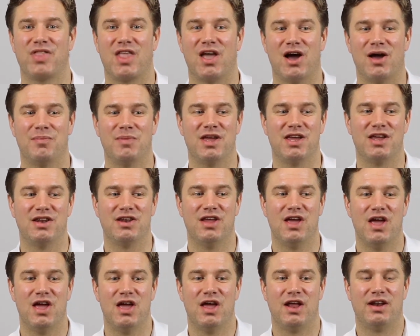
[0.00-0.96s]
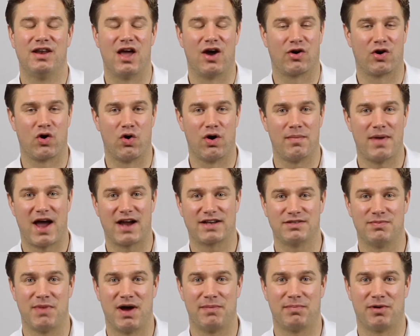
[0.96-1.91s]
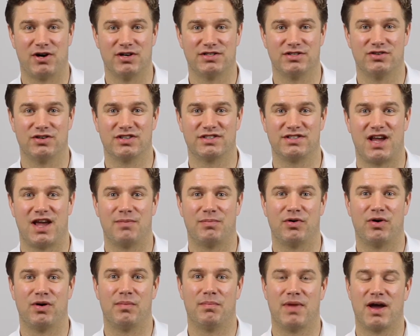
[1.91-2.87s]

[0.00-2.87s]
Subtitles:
I mean, now going back to my personal example,